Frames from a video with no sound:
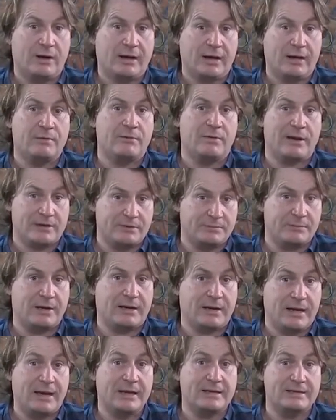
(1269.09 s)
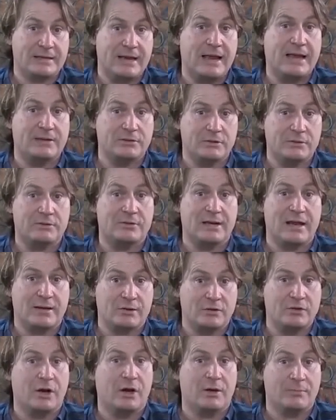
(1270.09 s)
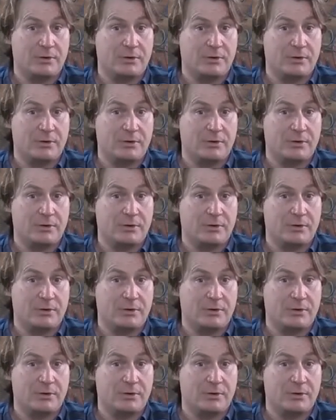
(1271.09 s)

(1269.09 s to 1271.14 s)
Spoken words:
in raspberry canes now, so it's now a time.